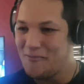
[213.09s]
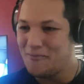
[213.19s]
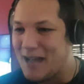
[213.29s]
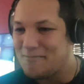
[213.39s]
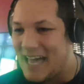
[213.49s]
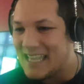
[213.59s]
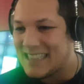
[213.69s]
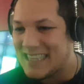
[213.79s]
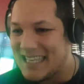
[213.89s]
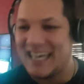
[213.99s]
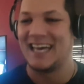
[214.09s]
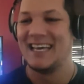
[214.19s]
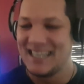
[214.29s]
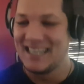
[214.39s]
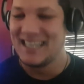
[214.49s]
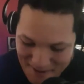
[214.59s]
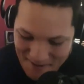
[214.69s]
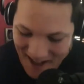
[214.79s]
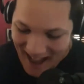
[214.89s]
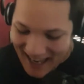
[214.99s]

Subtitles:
Black Panther! Come on!